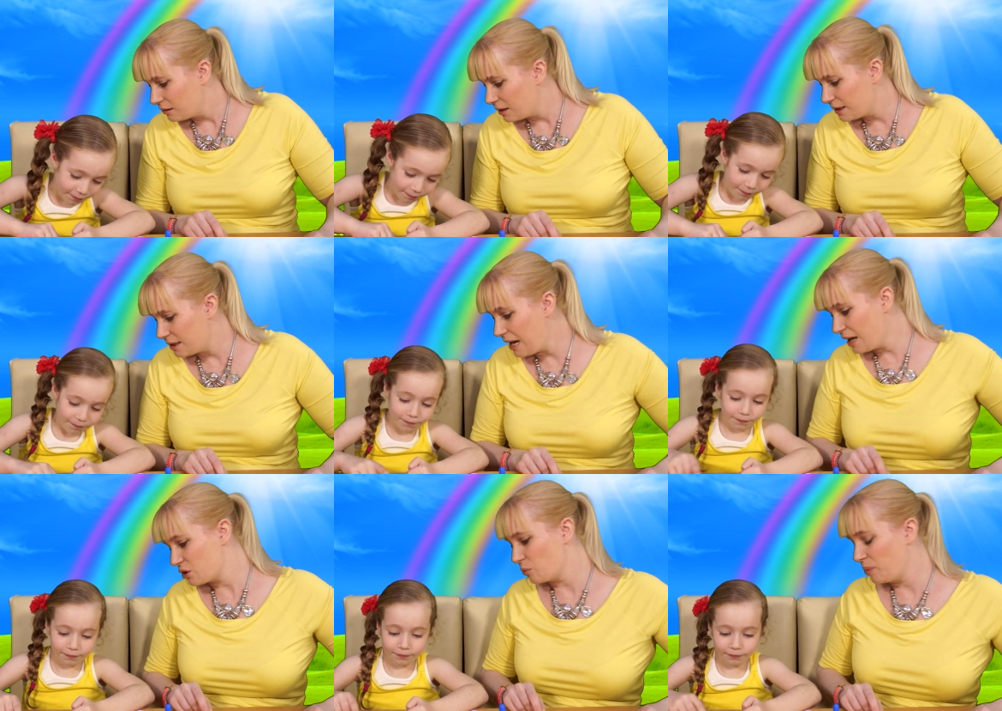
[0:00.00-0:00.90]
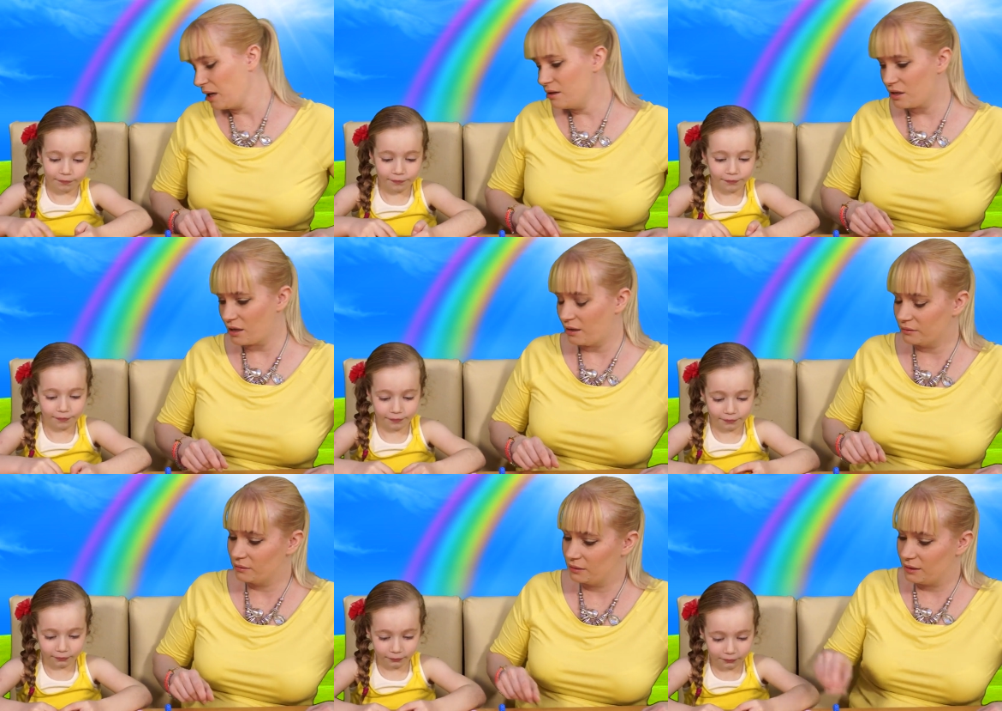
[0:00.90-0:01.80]
Speaker 1: There's an actual plunger.
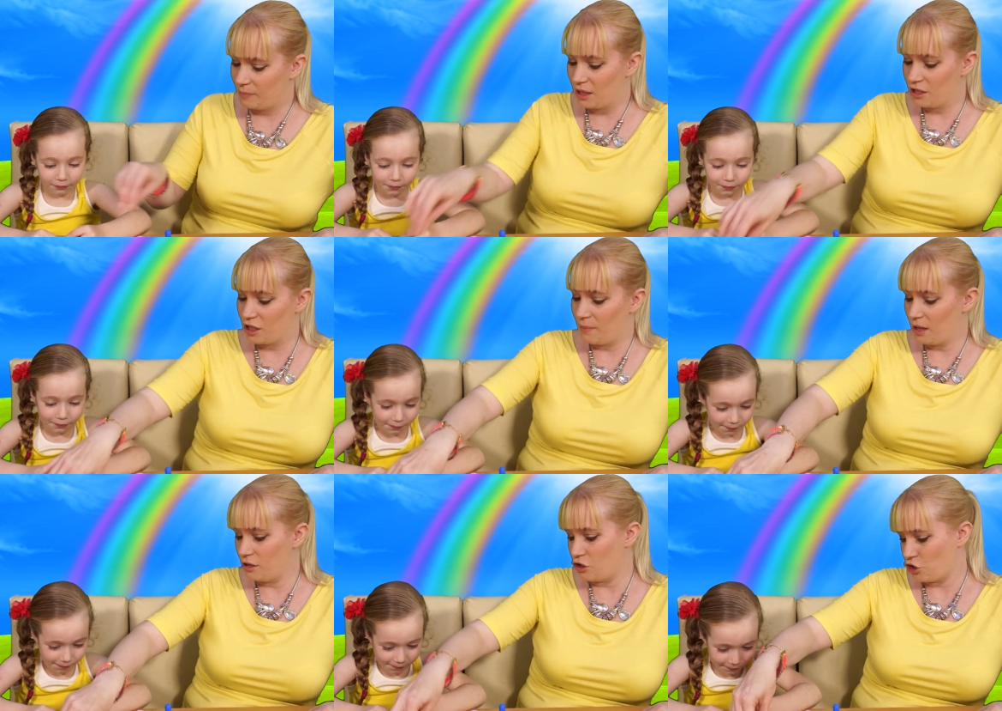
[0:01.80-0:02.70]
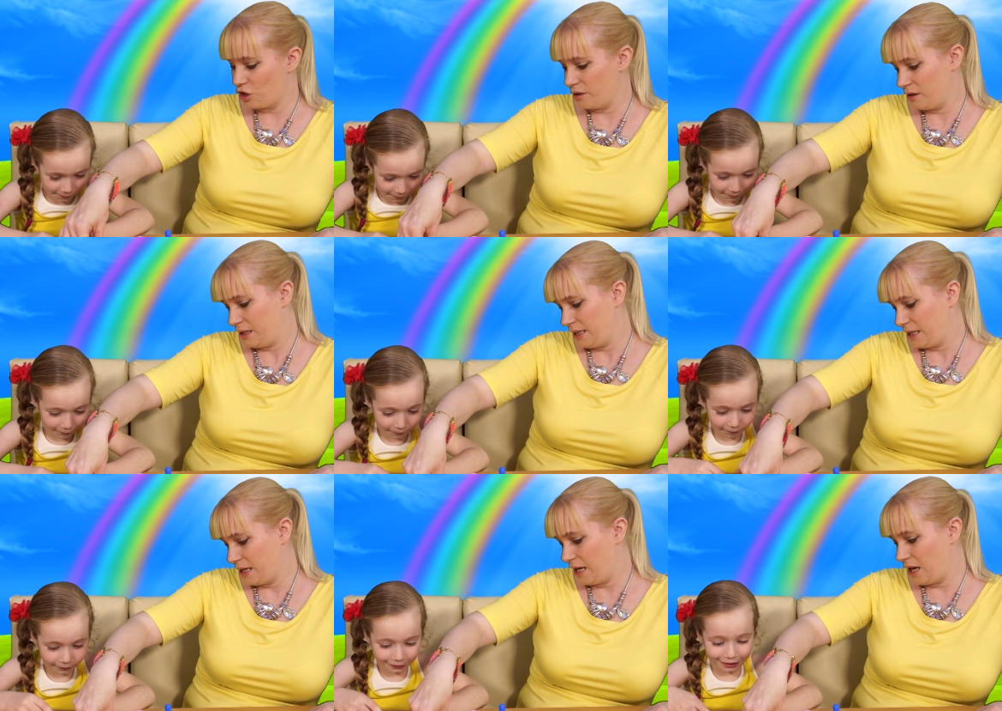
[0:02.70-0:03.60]
Plungy plunge.
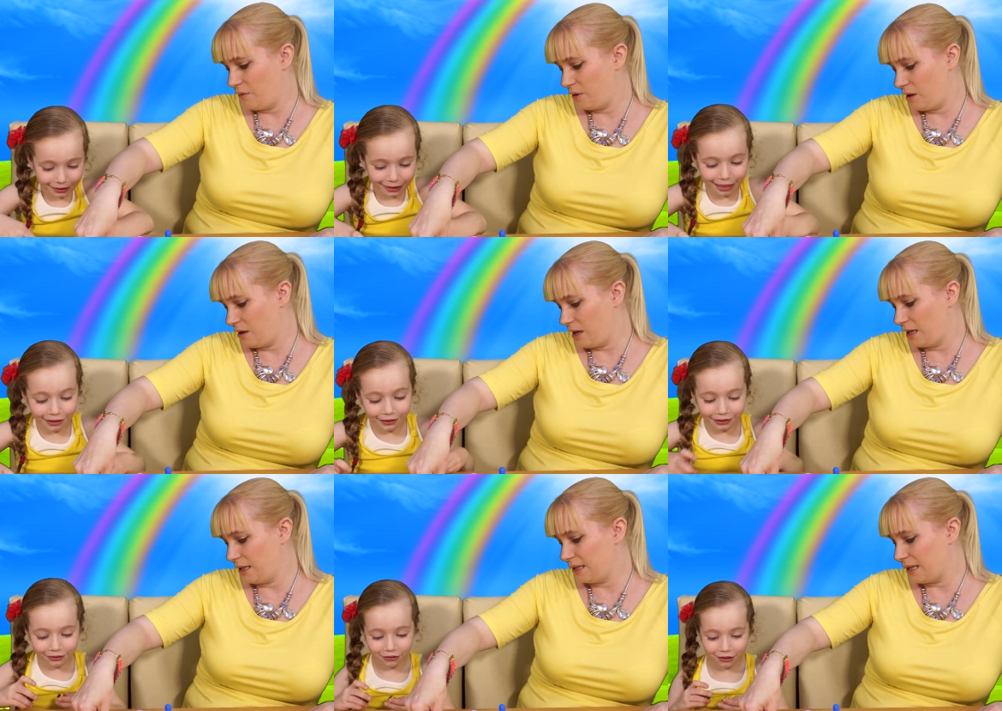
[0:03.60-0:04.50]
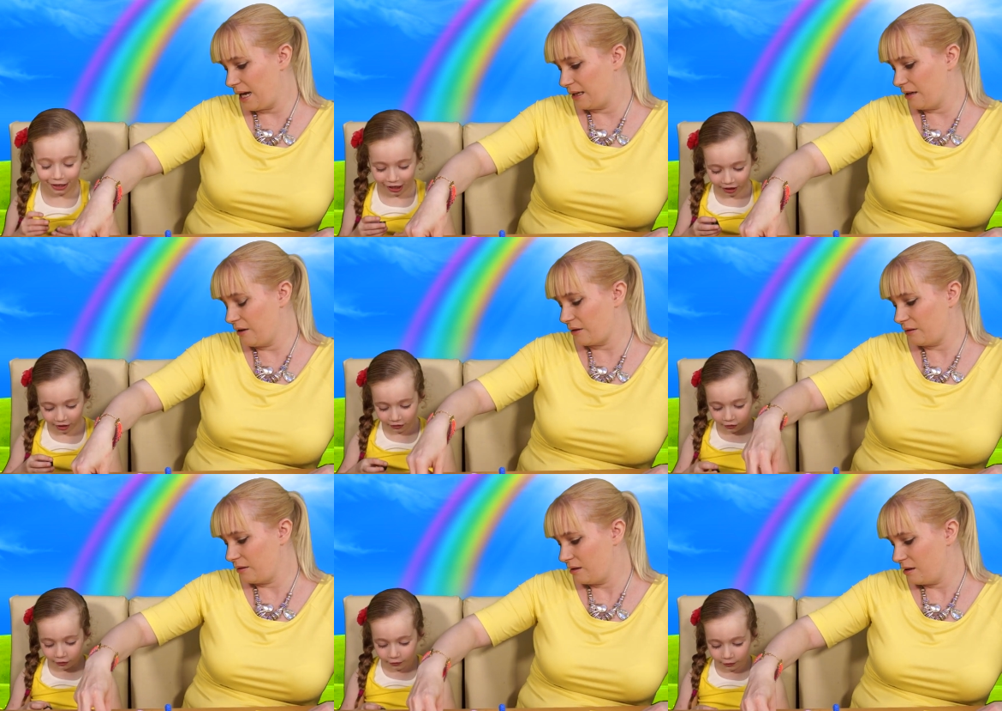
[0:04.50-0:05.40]
There you go. Yeah, there's his stand, look.
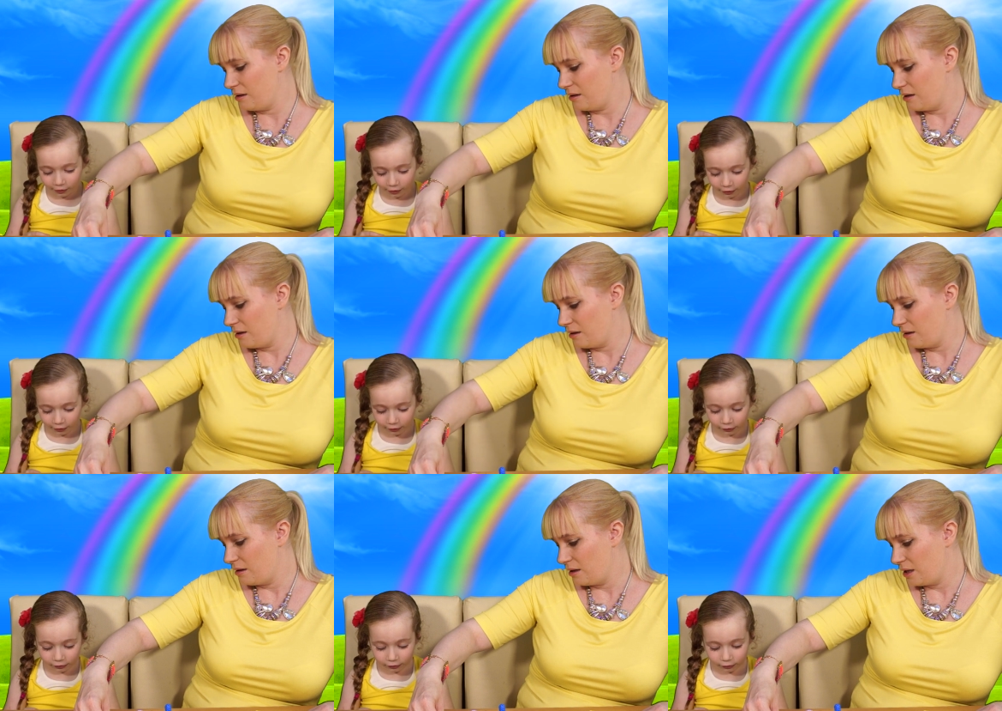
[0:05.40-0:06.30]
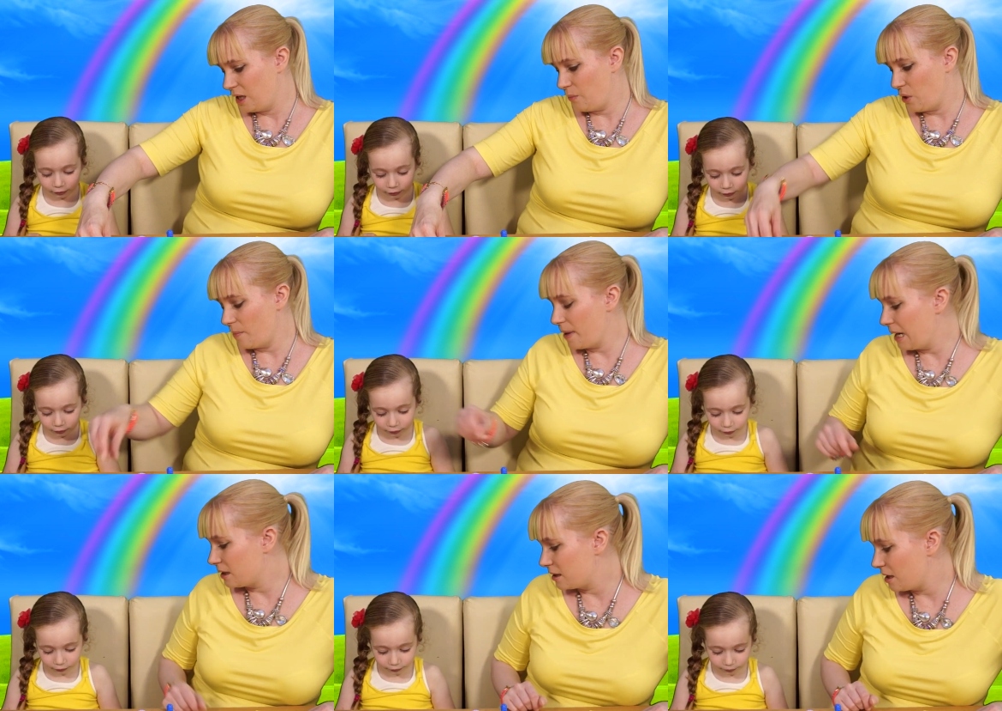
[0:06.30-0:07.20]
You put him
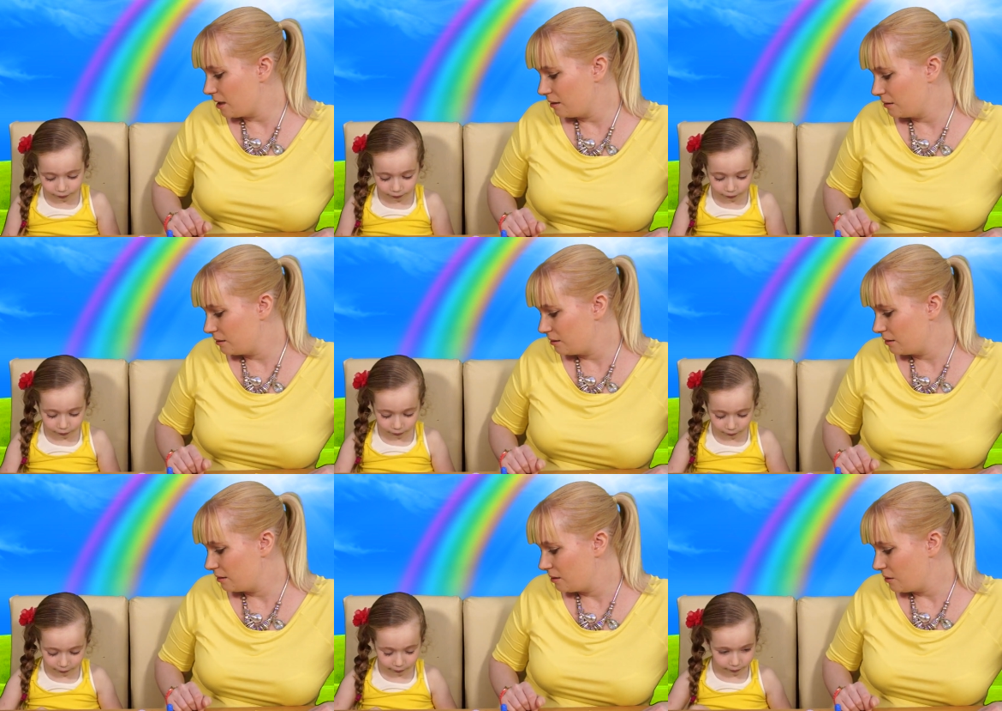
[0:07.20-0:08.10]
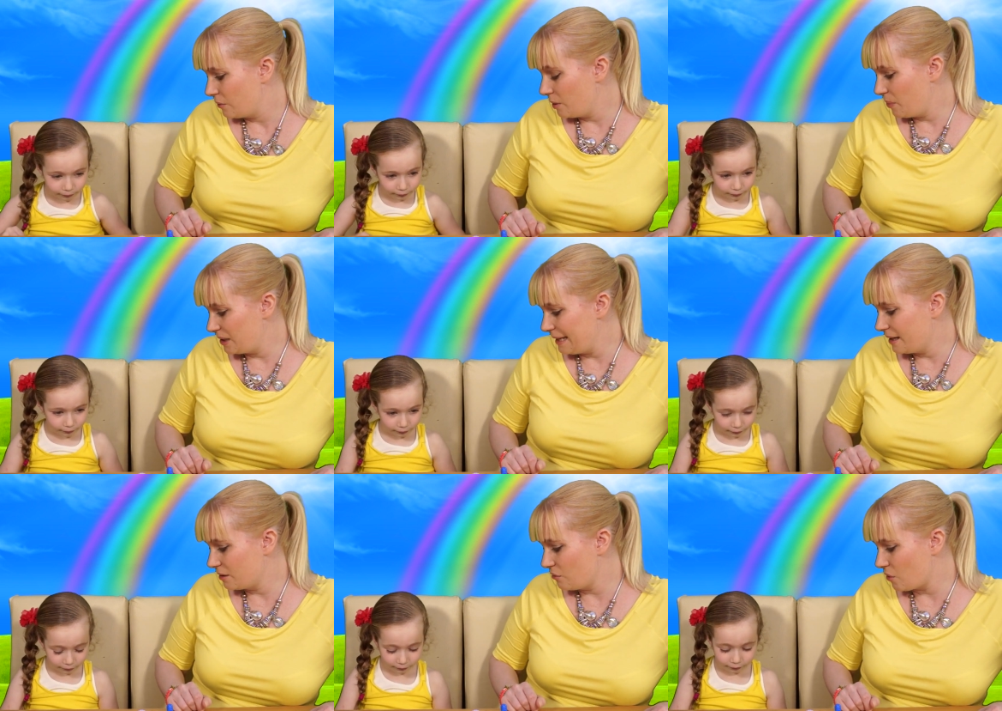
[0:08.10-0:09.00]
next to... Well, you put his
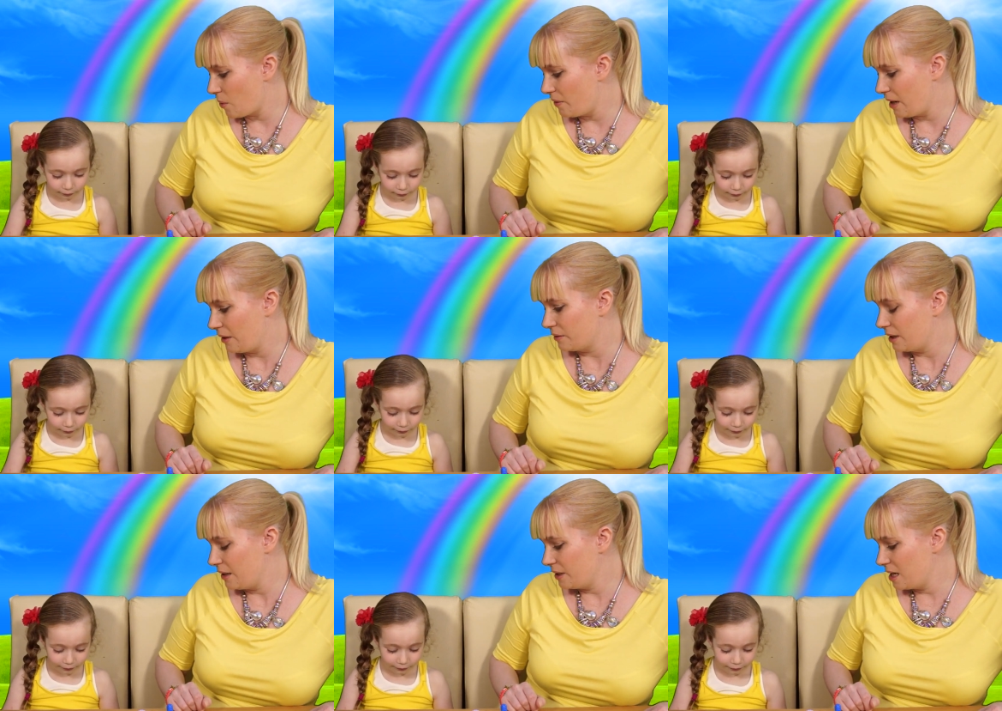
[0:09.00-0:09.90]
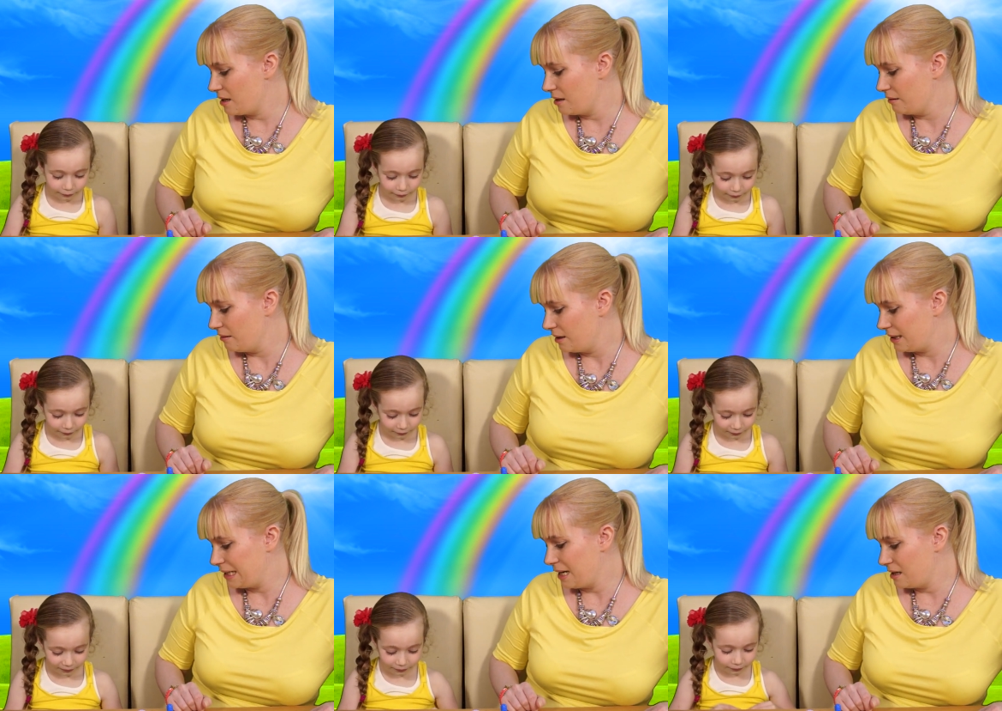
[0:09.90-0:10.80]
legs on the wrong way around. How's he going to
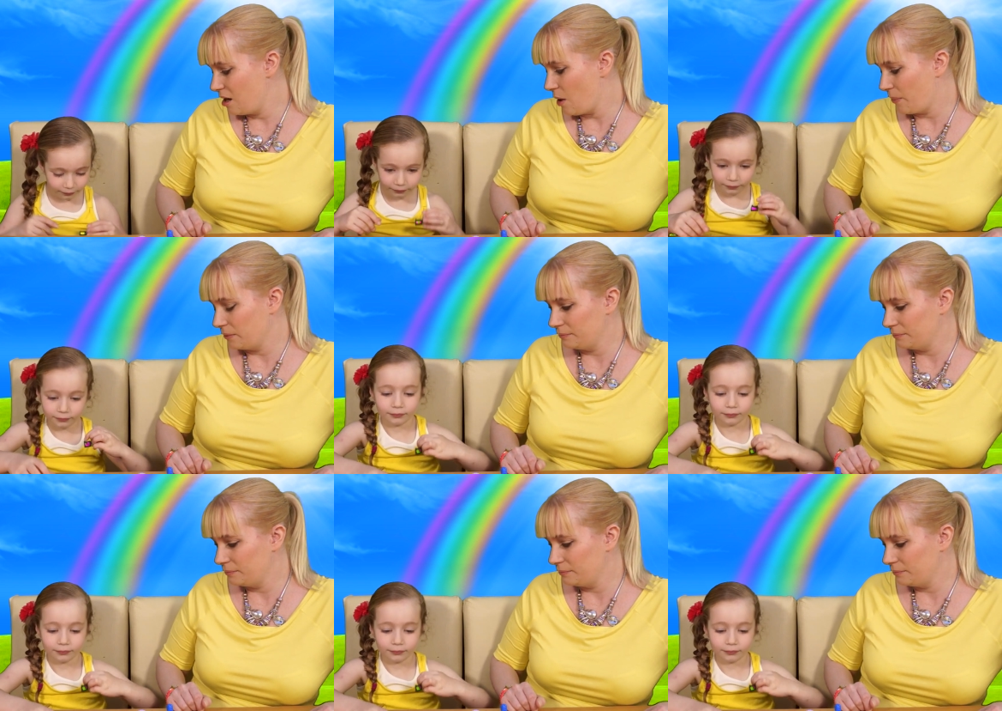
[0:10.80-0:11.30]
stand up?